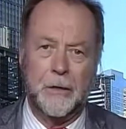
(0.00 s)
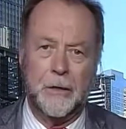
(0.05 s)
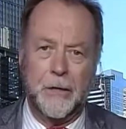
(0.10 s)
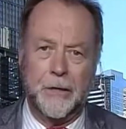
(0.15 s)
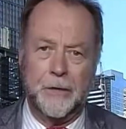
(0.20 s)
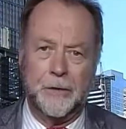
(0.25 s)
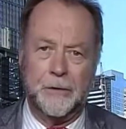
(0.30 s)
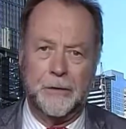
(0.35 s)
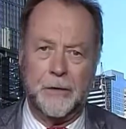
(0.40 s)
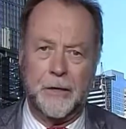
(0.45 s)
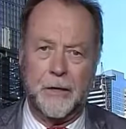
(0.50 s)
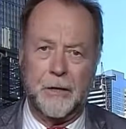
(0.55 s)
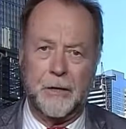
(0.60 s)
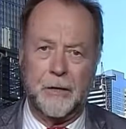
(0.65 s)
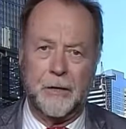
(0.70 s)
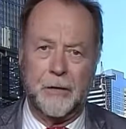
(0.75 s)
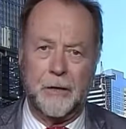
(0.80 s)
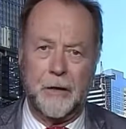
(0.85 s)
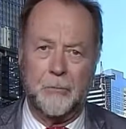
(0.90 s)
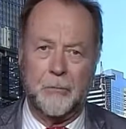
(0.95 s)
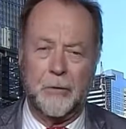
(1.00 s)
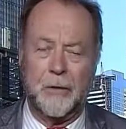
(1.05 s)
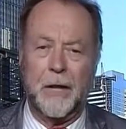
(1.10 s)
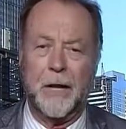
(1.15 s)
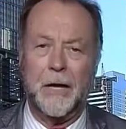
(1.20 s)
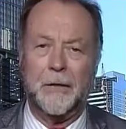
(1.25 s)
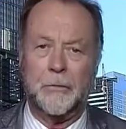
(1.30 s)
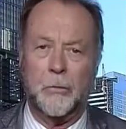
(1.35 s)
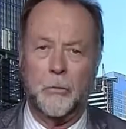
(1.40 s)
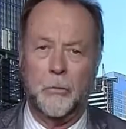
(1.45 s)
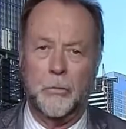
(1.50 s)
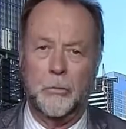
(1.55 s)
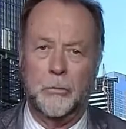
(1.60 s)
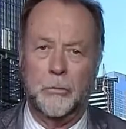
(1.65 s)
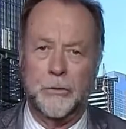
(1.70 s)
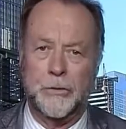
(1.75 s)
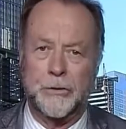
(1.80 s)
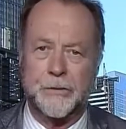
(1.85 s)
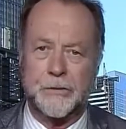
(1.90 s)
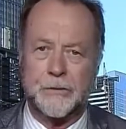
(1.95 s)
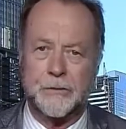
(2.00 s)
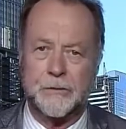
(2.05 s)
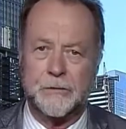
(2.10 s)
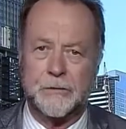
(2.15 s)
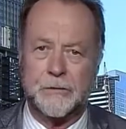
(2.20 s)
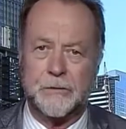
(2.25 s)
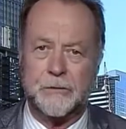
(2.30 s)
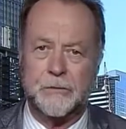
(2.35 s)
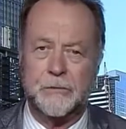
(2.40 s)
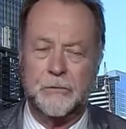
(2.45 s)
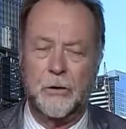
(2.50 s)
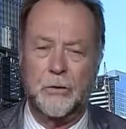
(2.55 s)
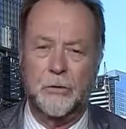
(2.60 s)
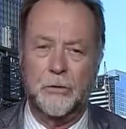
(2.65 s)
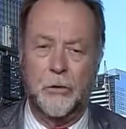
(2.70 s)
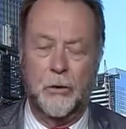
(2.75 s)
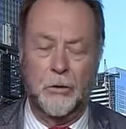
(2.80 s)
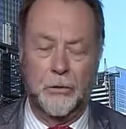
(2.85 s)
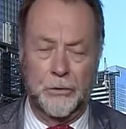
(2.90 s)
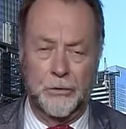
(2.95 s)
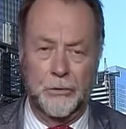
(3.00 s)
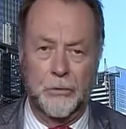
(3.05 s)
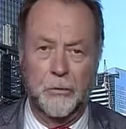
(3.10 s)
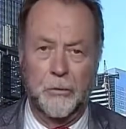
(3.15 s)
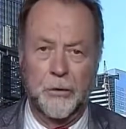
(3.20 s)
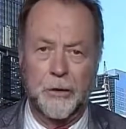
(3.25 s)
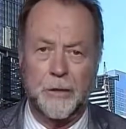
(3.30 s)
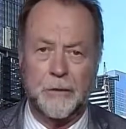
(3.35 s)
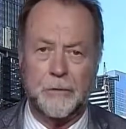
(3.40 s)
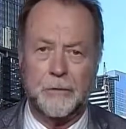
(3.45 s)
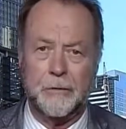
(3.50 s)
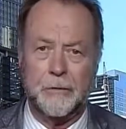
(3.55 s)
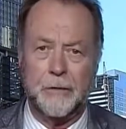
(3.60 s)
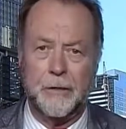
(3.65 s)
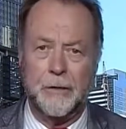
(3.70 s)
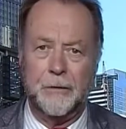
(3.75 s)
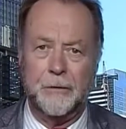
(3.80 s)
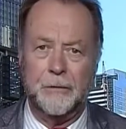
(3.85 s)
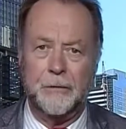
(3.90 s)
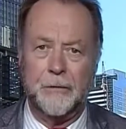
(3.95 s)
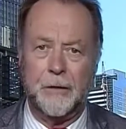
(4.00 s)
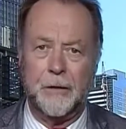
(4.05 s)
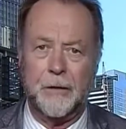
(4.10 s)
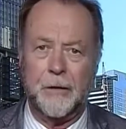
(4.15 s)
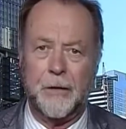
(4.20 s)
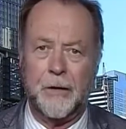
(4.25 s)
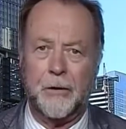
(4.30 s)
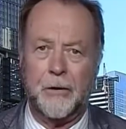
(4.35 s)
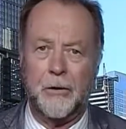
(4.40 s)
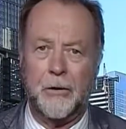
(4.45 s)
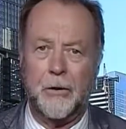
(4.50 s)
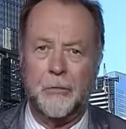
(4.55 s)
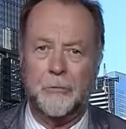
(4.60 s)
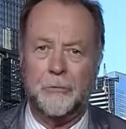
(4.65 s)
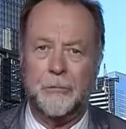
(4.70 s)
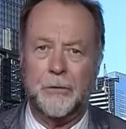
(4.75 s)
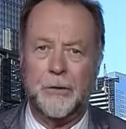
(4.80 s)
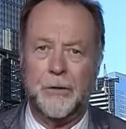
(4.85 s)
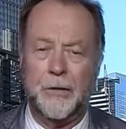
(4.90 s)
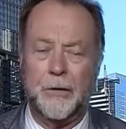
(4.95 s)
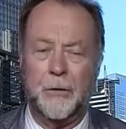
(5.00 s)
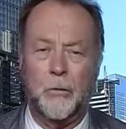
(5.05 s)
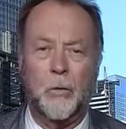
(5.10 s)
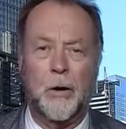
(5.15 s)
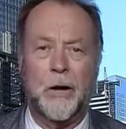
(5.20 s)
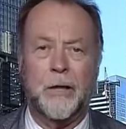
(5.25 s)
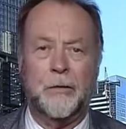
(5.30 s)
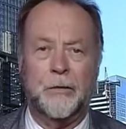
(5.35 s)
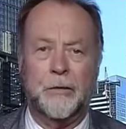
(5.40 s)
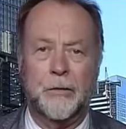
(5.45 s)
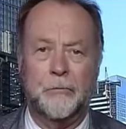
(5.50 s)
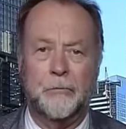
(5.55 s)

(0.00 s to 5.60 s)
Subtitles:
And I'm glad that Woolworths is no longer doing it, and I hope that in a way that they've